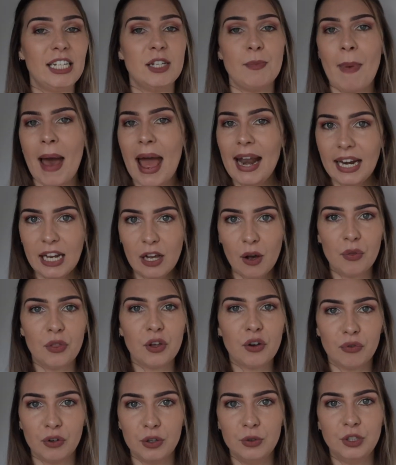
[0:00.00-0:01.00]
depending on
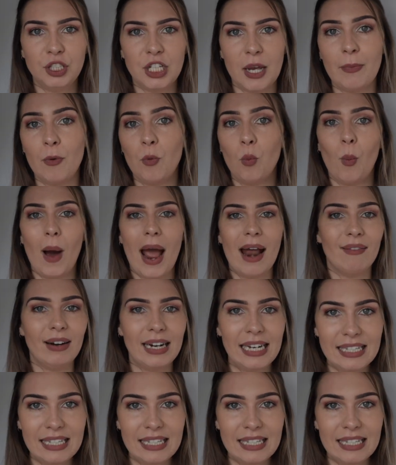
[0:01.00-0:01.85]
the cruise ship and where it